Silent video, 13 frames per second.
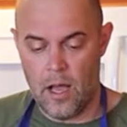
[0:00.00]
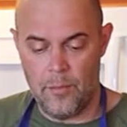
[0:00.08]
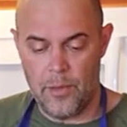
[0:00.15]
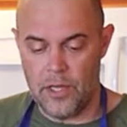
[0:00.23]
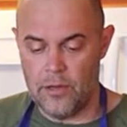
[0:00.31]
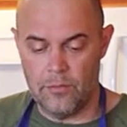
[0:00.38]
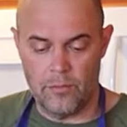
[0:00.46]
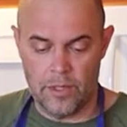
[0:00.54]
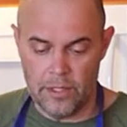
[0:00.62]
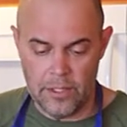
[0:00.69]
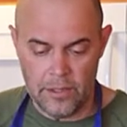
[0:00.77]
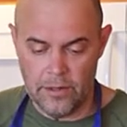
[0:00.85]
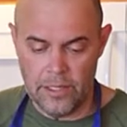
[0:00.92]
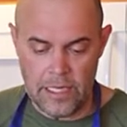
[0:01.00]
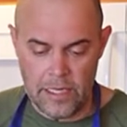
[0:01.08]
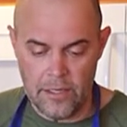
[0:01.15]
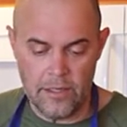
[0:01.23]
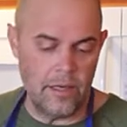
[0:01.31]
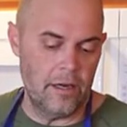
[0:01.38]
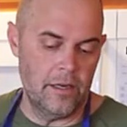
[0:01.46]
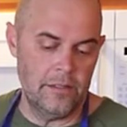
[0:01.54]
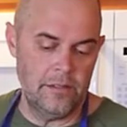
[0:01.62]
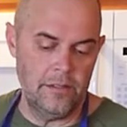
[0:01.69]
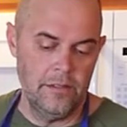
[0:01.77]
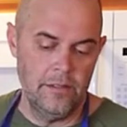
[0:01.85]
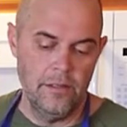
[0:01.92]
Being a really lean cut,